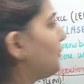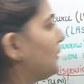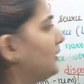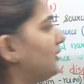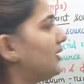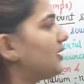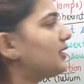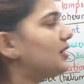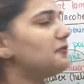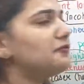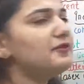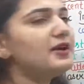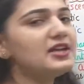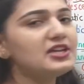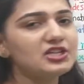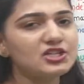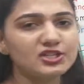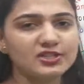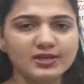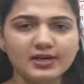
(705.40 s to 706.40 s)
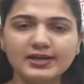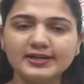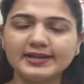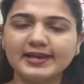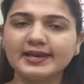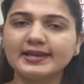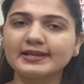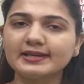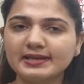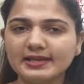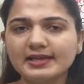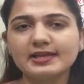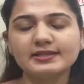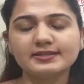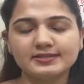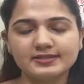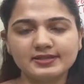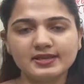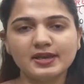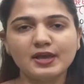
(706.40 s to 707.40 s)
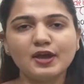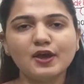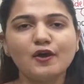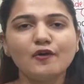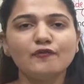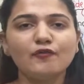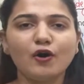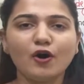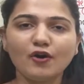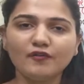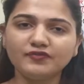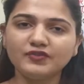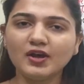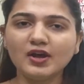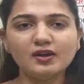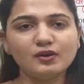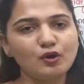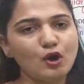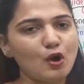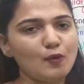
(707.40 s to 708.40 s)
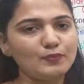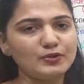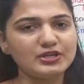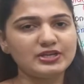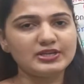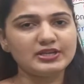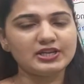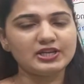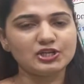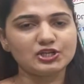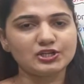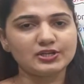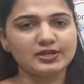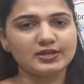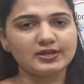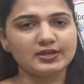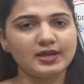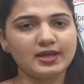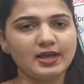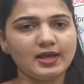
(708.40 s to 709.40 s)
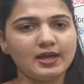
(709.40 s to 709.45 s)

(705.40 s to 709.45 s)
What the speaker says: with the conventional techniques of the communication.